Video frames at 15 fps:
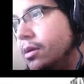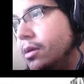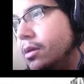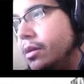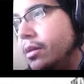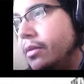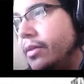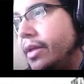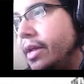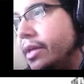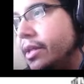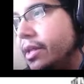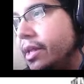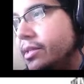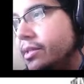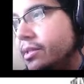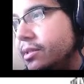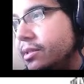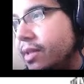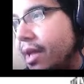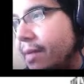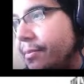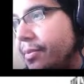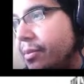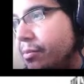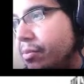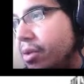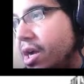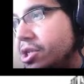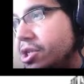Then let's stamp the
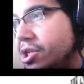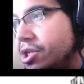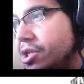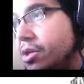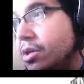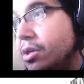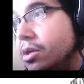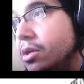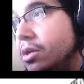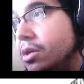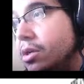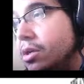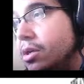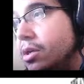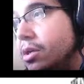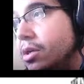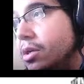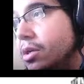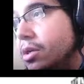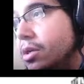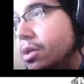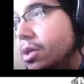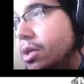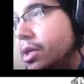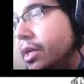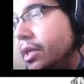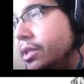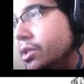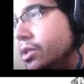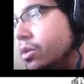brush in
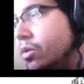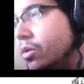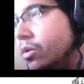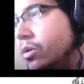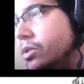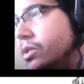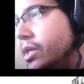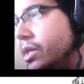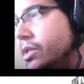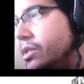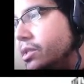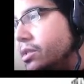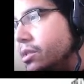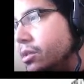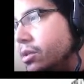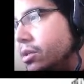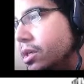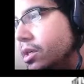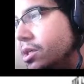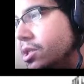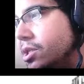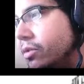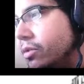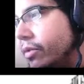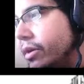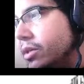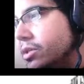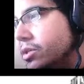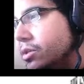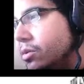its corners. It's still gonna generate a
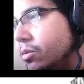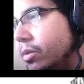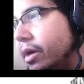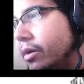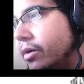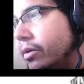square.